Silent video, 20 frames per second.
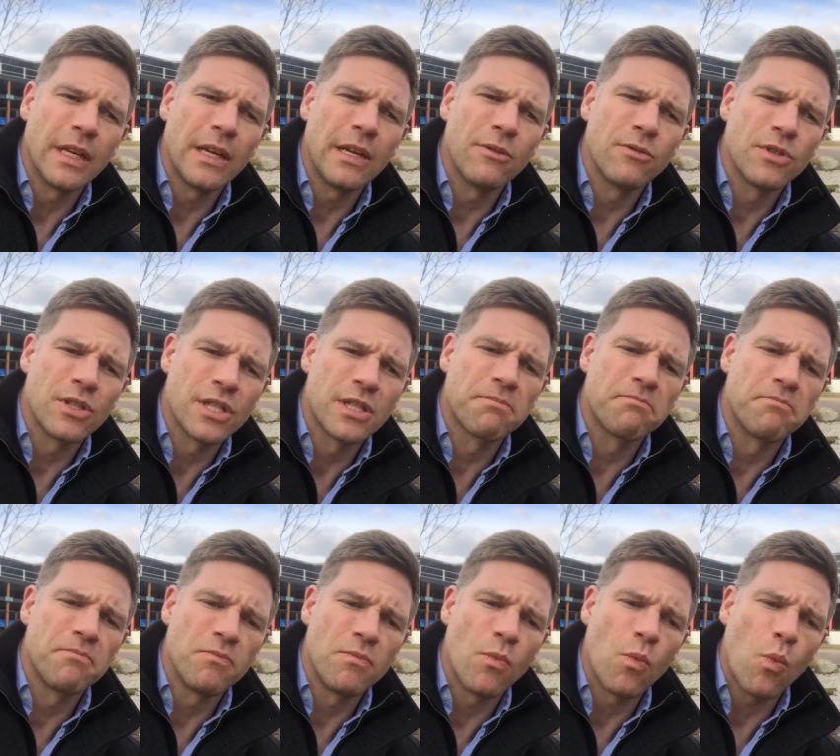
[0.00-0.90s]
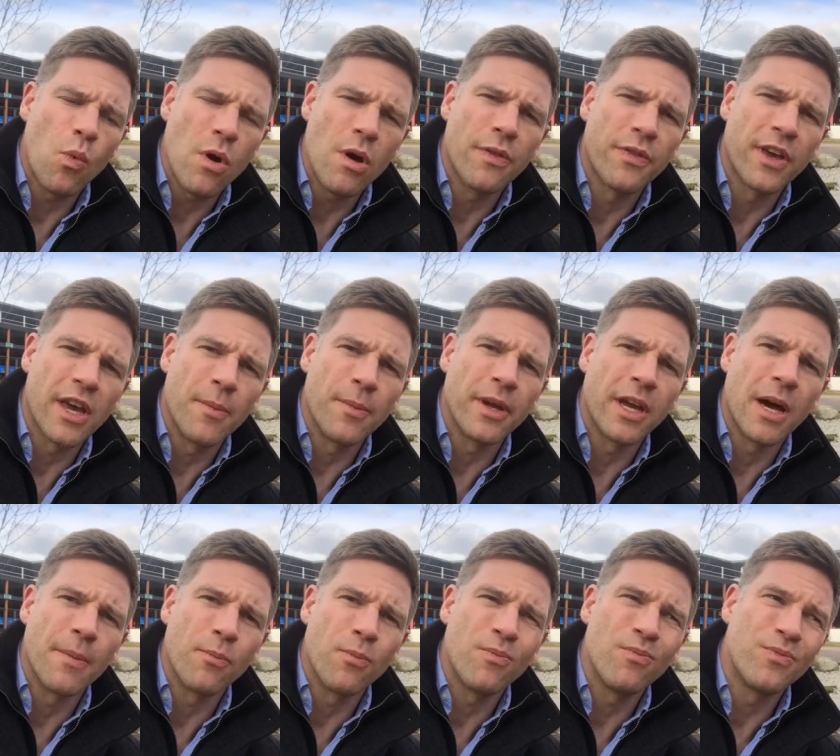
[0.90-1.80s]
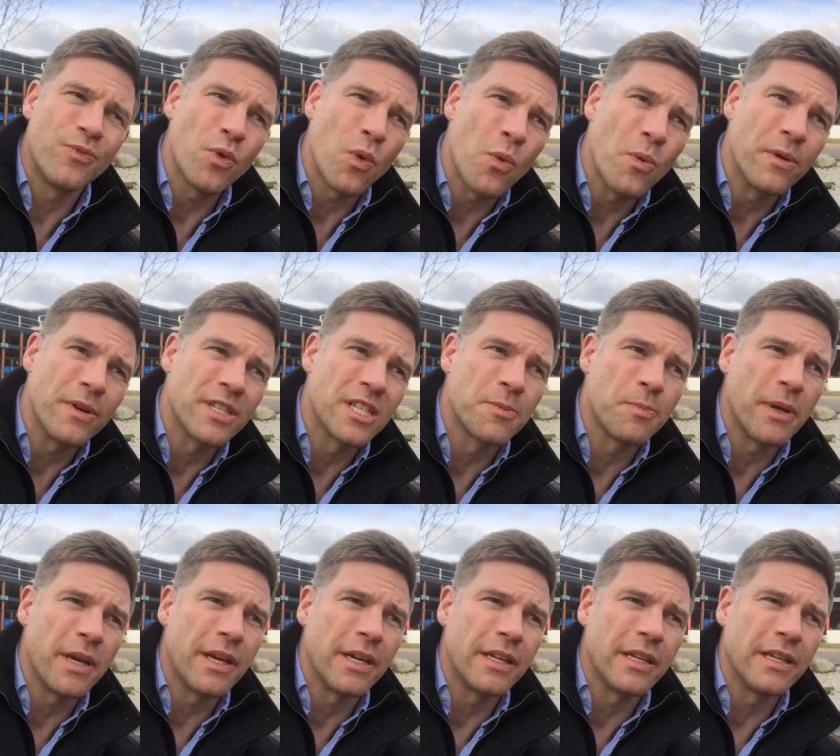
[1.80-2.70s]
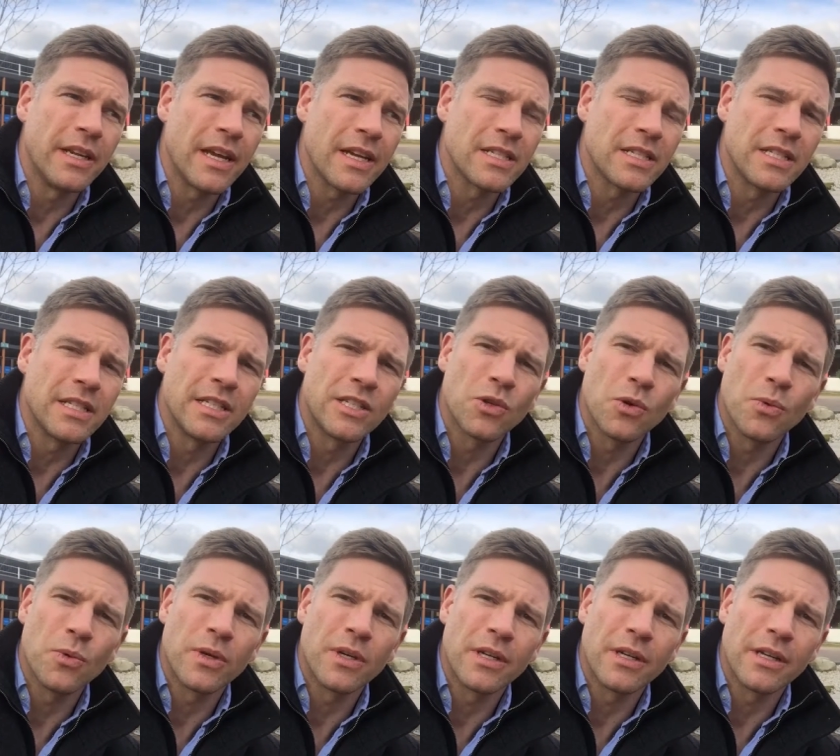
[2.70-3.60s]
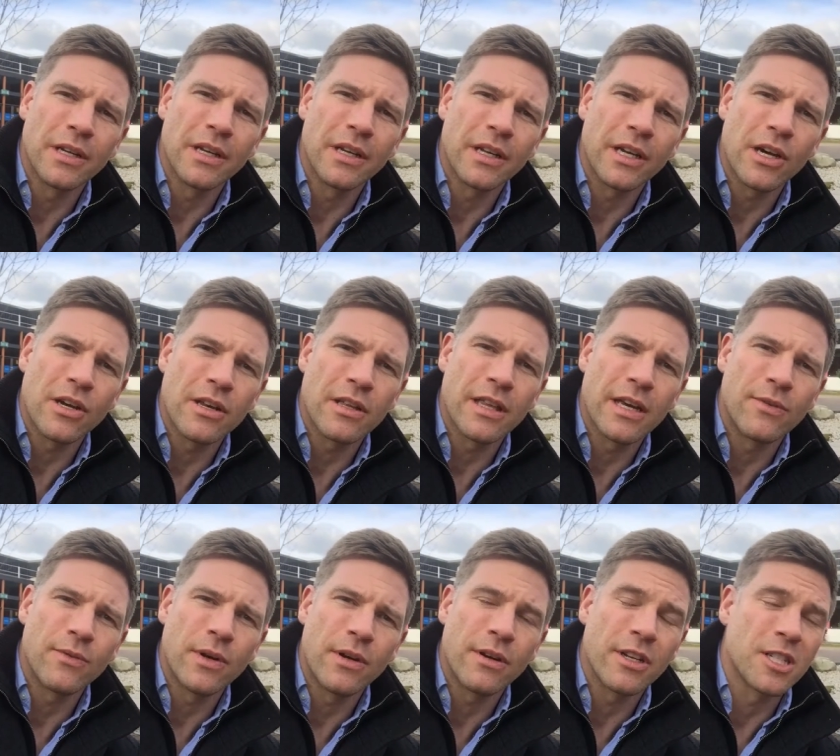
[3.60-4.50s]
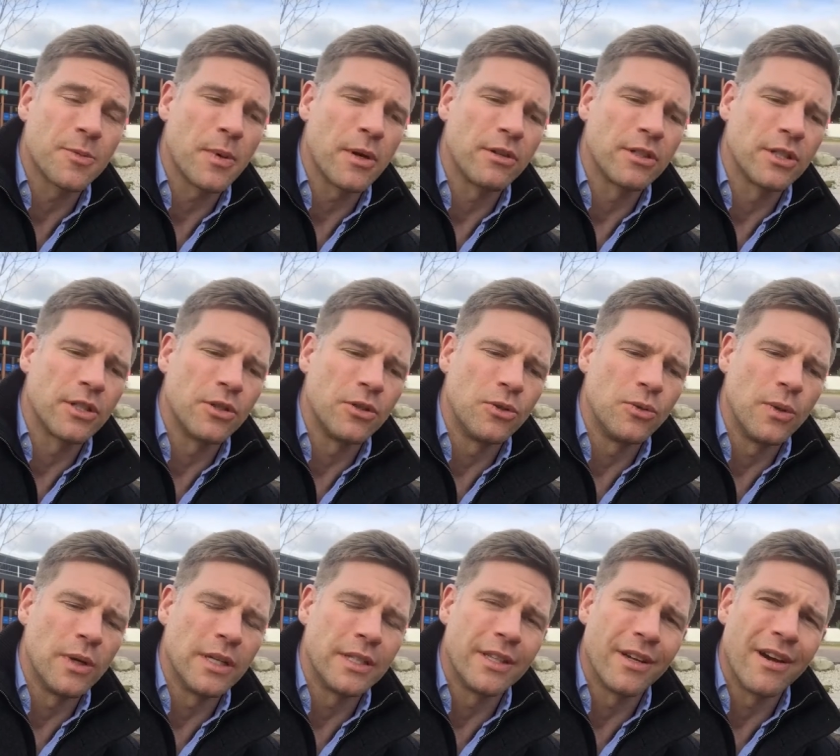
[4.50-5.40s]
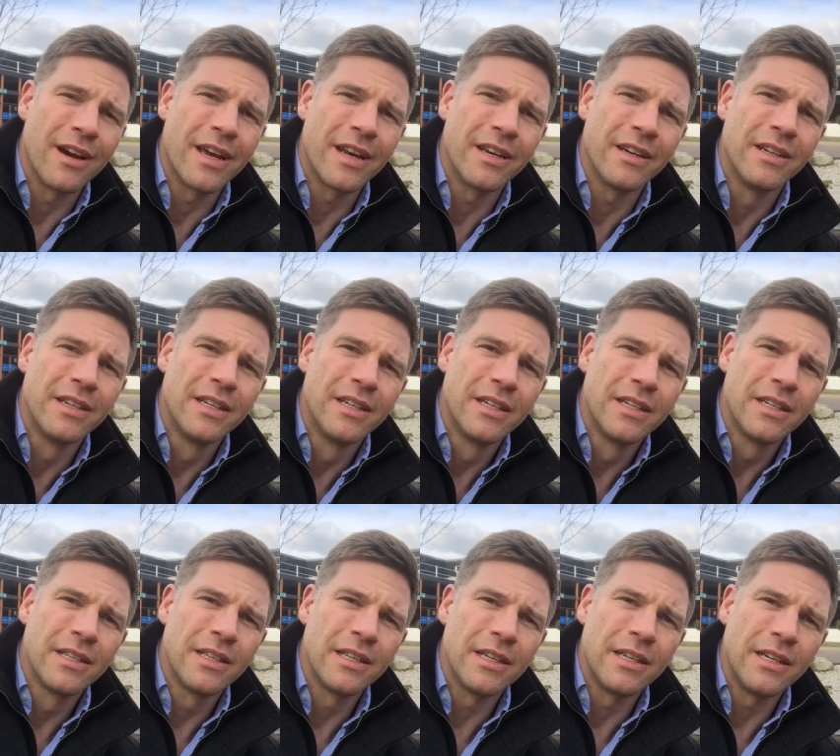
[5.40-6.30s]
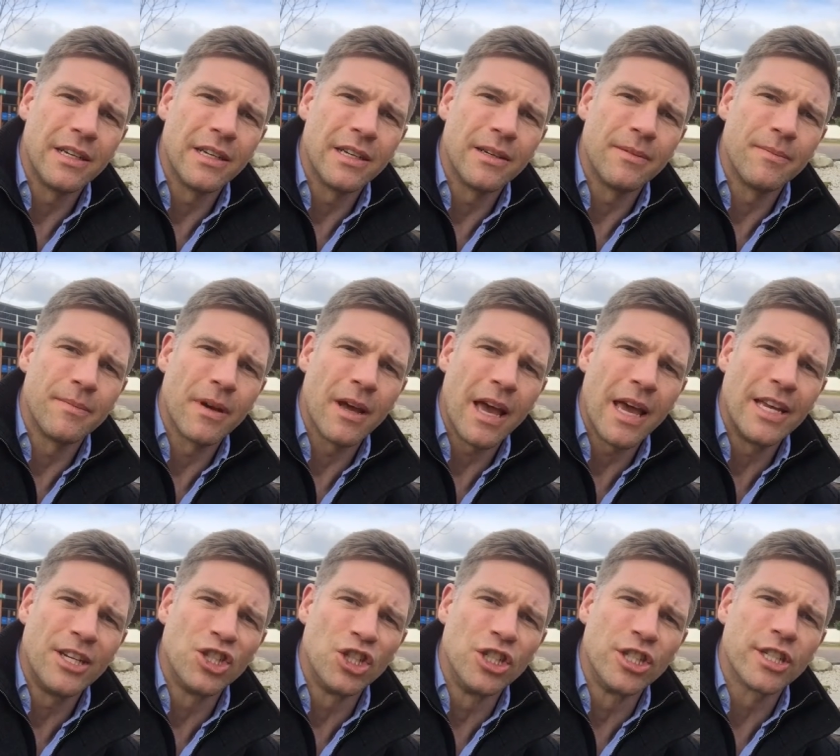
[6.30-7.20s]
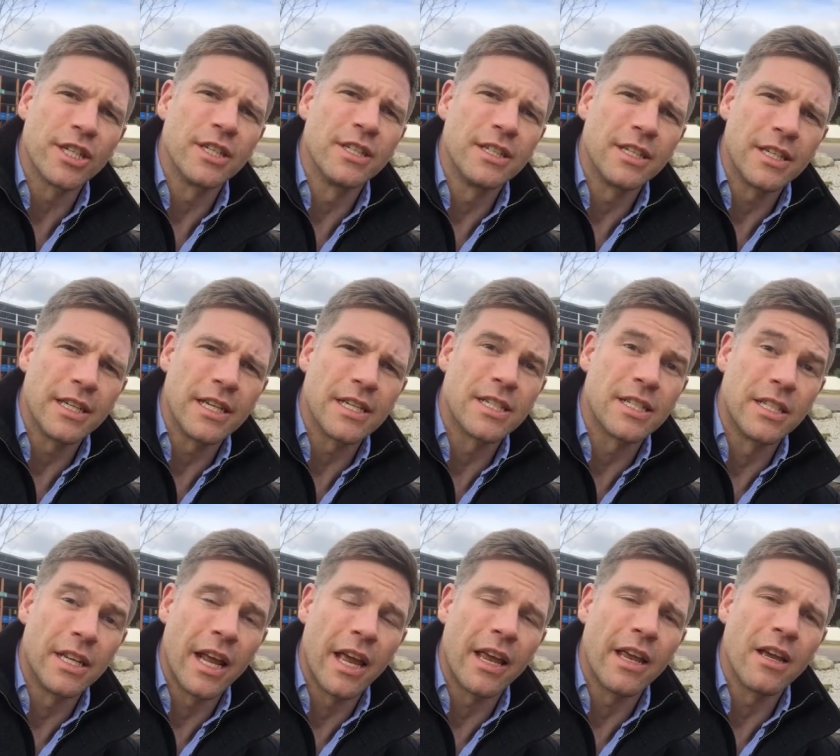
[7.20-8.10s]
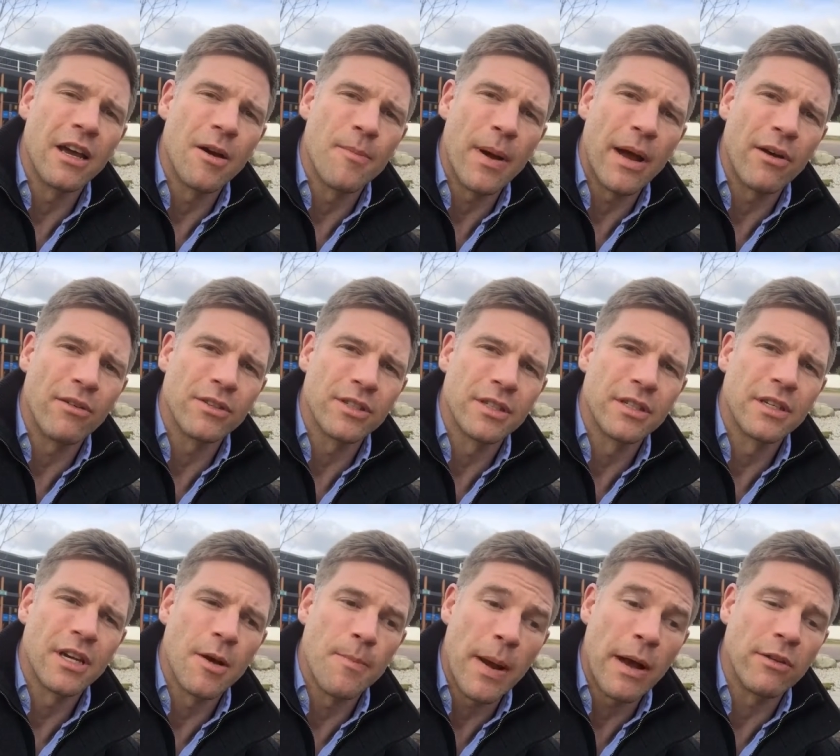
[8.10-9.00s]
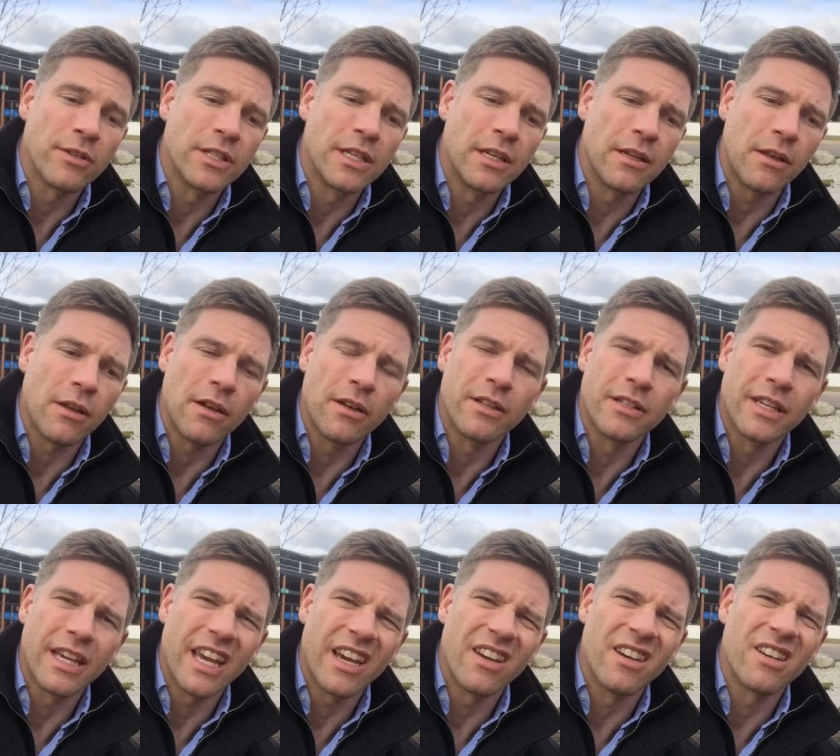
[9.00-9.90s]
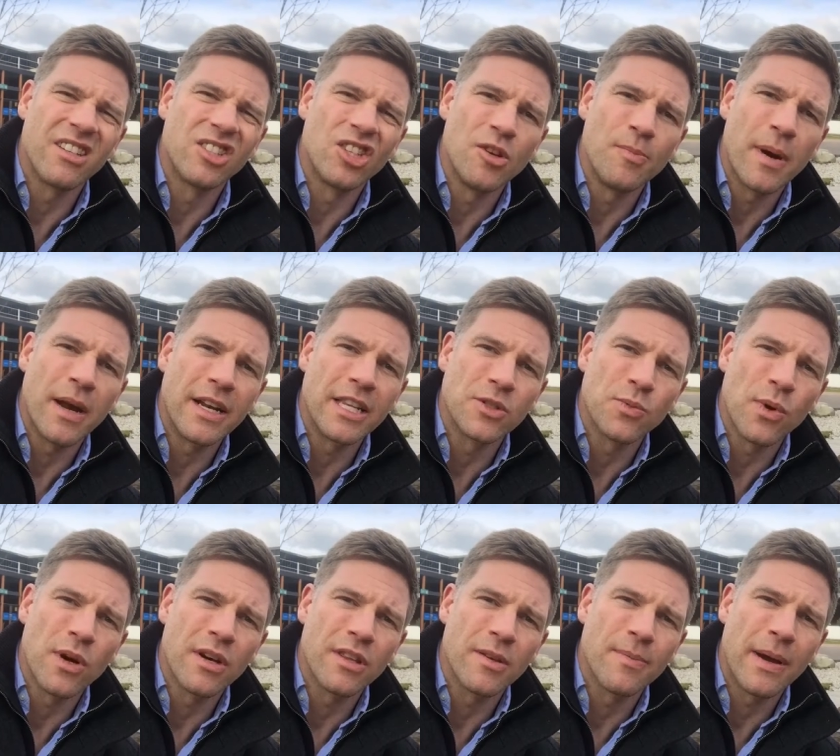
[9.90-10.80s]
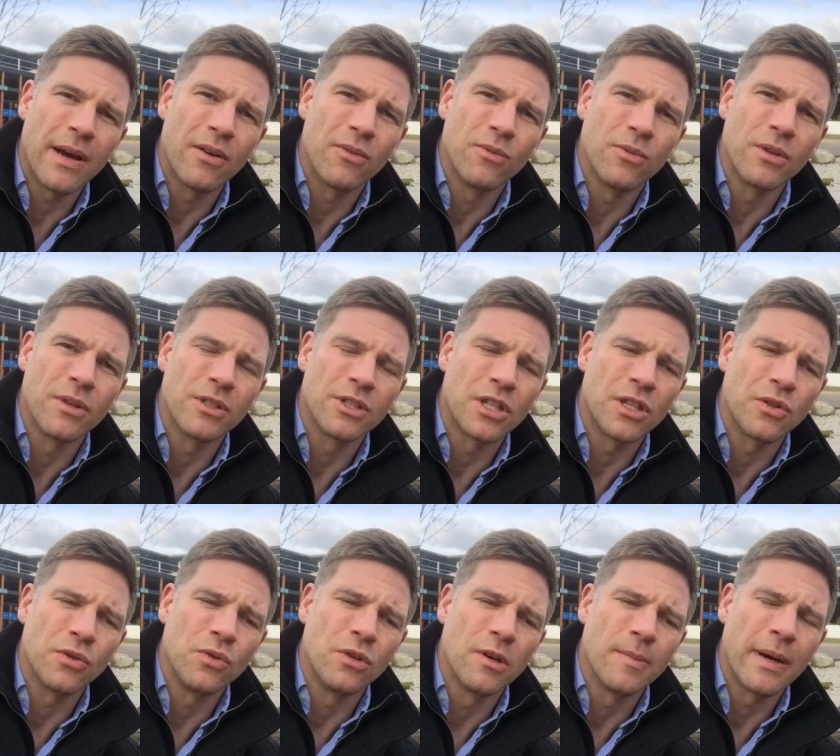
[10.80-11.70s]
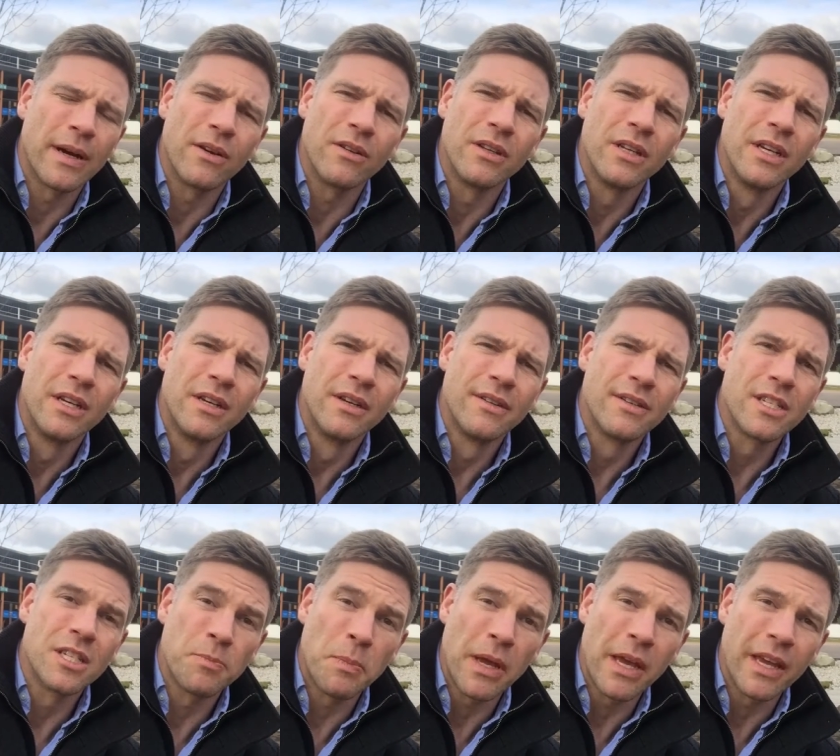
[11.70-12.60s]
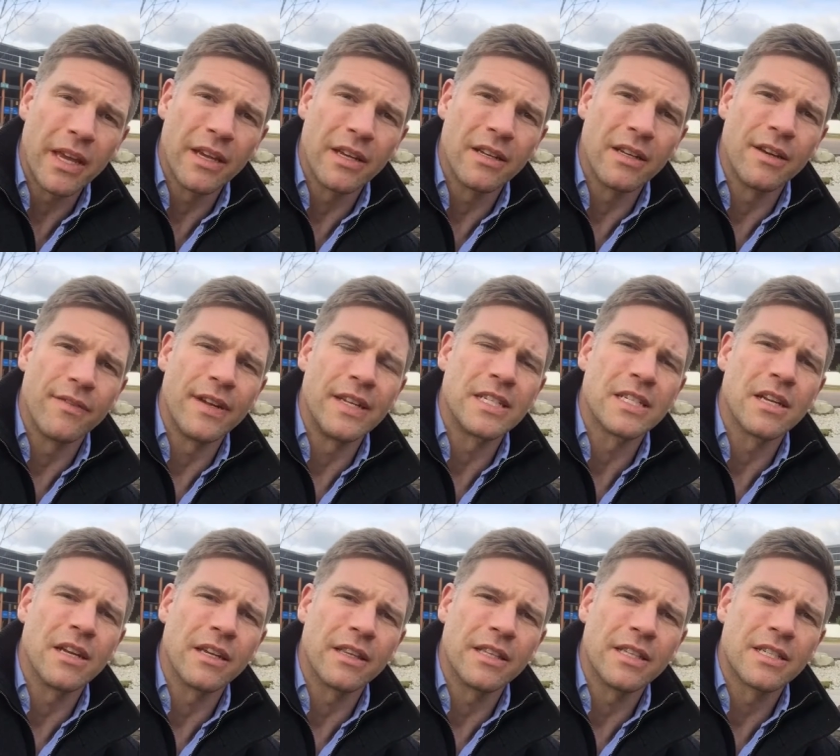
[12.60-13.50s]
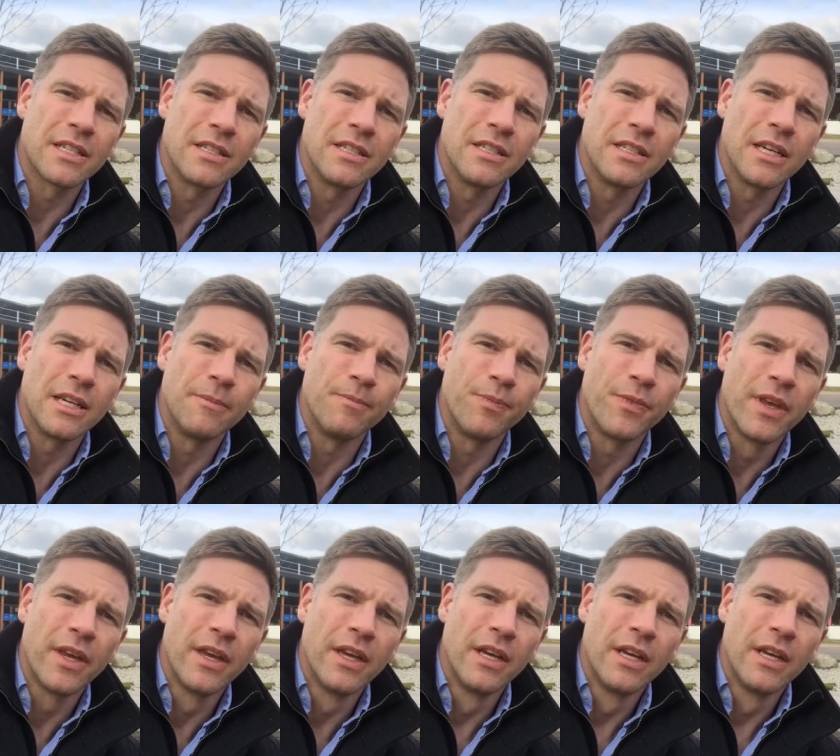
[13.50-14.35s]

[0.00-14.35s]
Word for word: it was worth coming up. Do I want to speak at it next year? Do I want to kind of go down that road? I spoke to uh, Diana, the um, agent, yesterday about about it, kind of to get her two pennies worth about what she thought about speaking at events like this, and um,